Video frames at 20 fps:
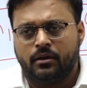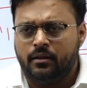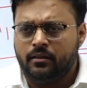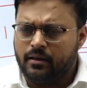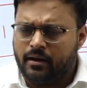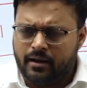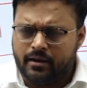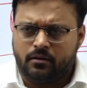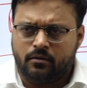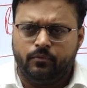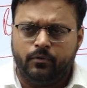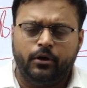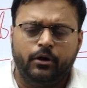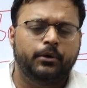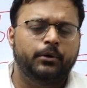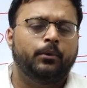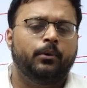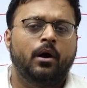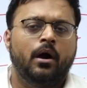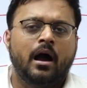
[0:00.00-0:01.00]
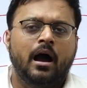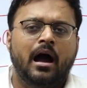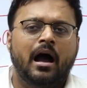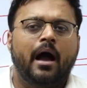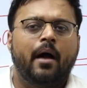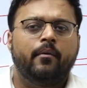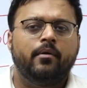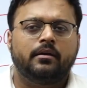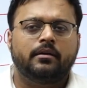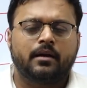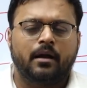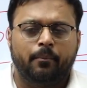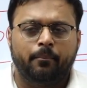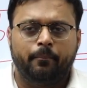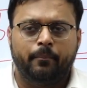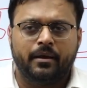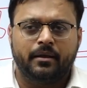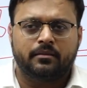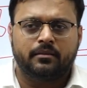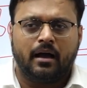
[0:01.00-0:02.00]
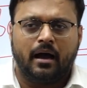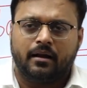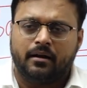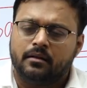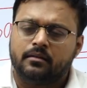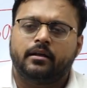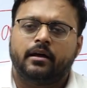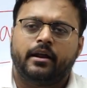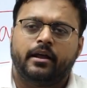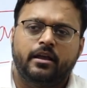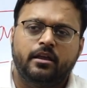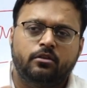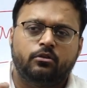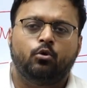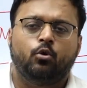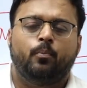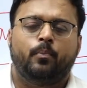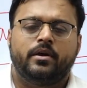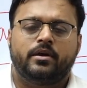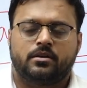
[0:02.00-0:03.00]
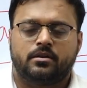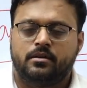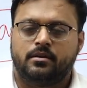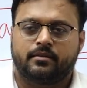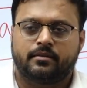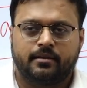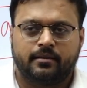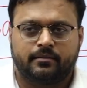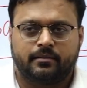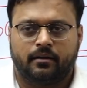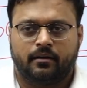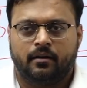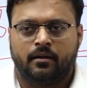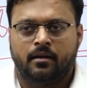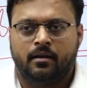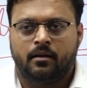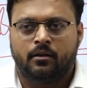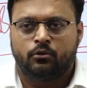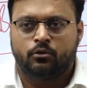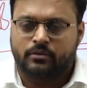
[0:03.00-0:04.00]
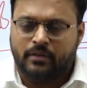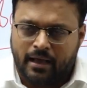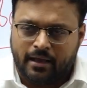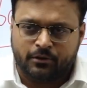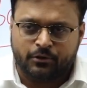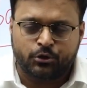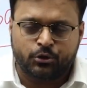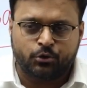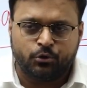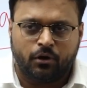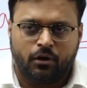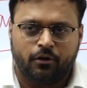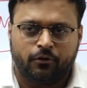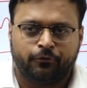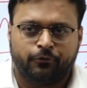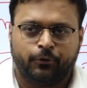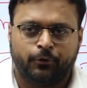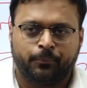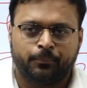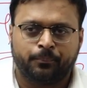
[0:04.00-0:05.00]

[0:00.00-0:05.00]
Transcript: In the next video, I will come with another issue based discussion. Thanks to all of you.